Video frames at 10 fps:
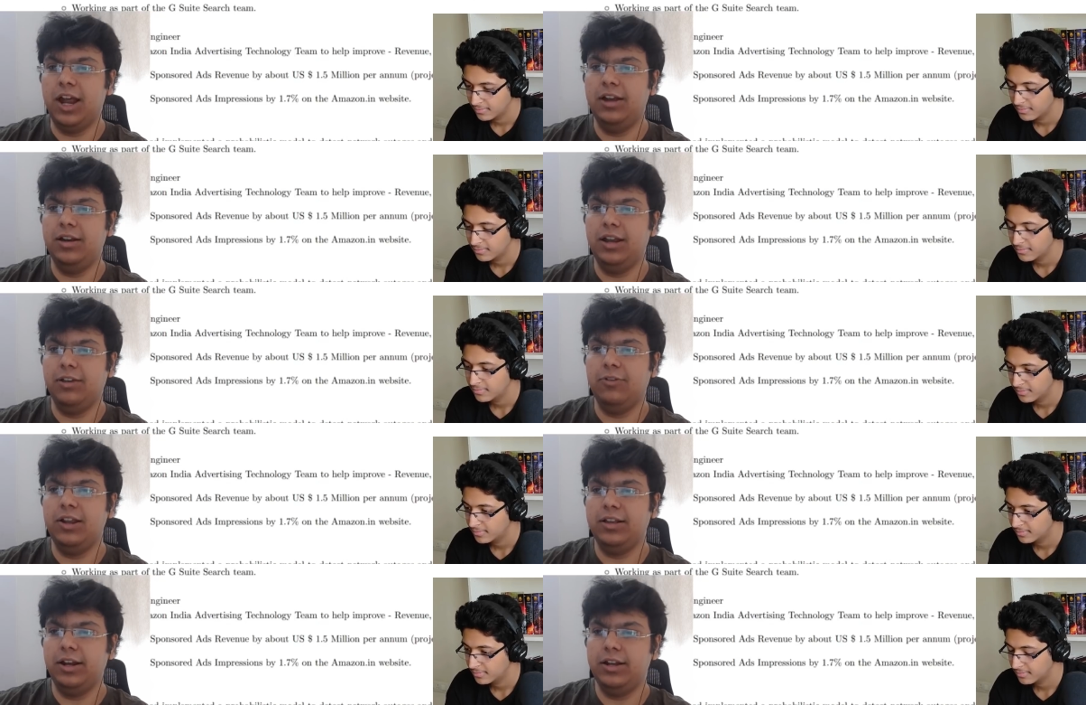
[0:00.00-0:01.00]
Speaker 1: And like
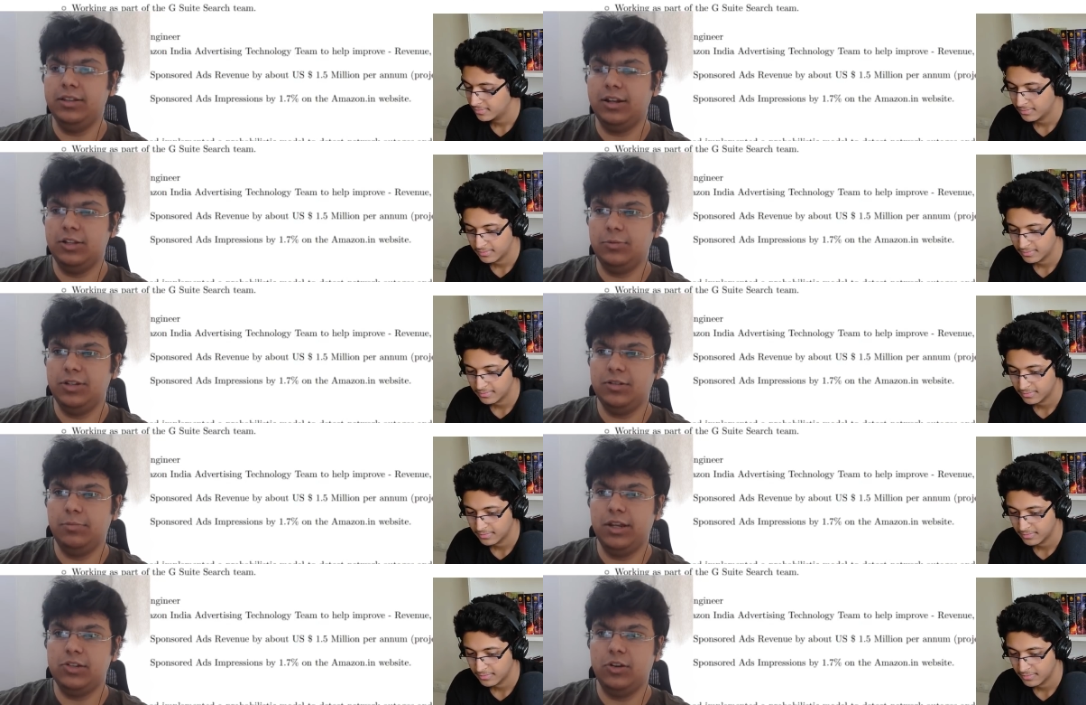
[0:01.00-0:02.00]
while creating the resume, just
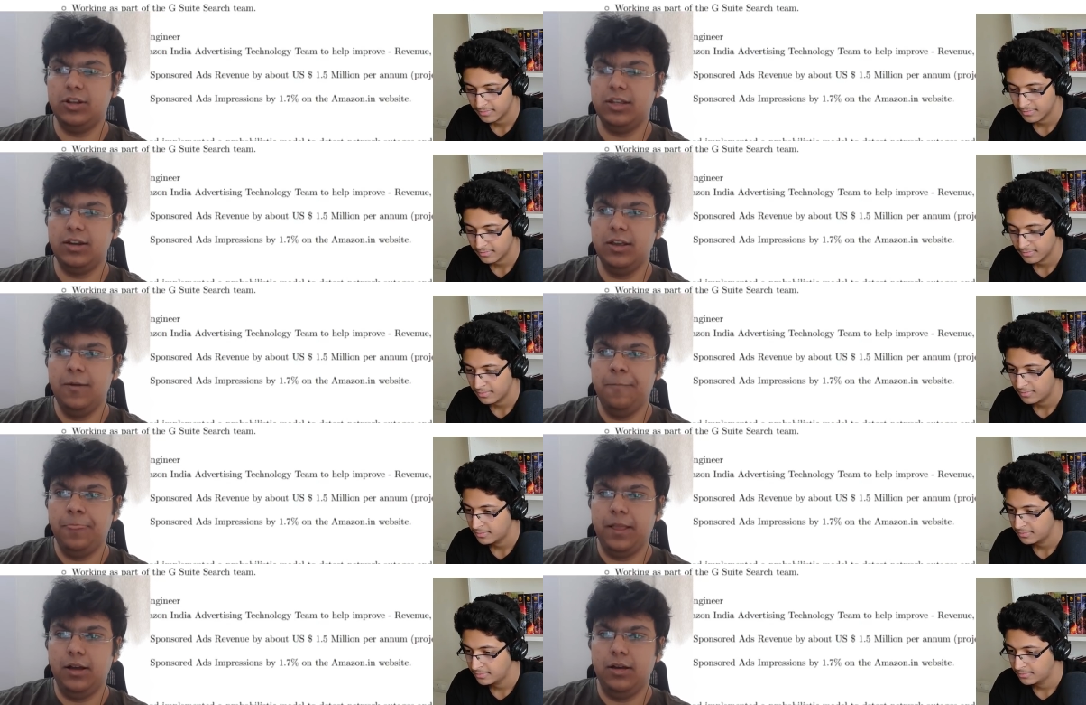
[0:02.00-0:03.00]
make sure that.
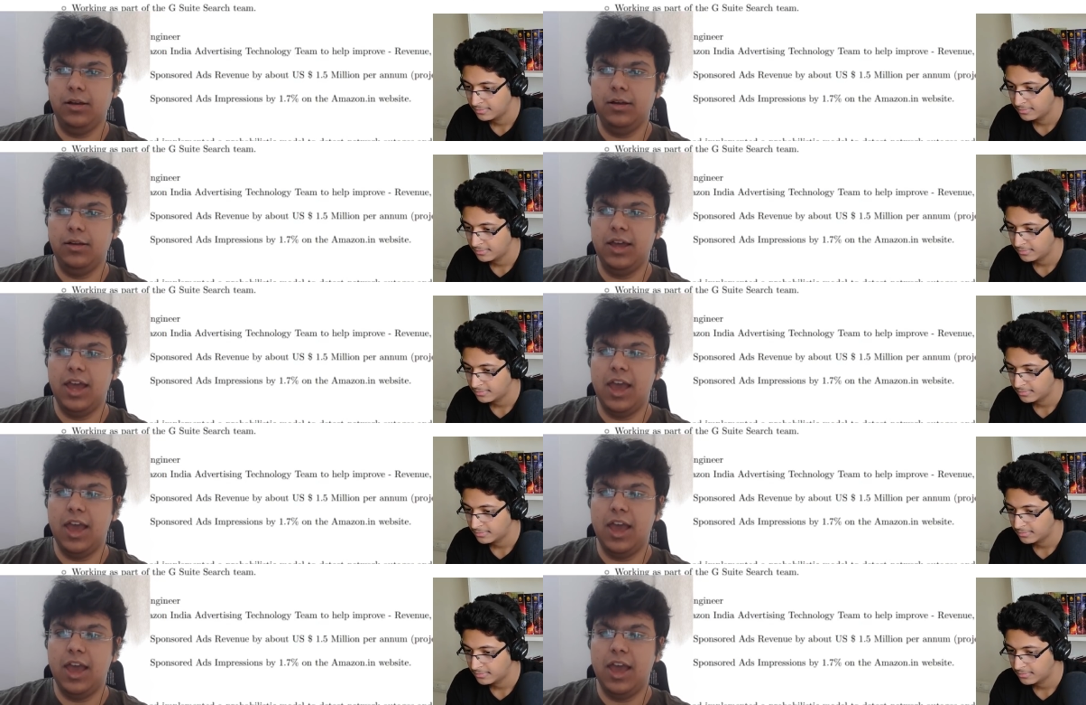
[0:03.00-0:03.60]
Uh,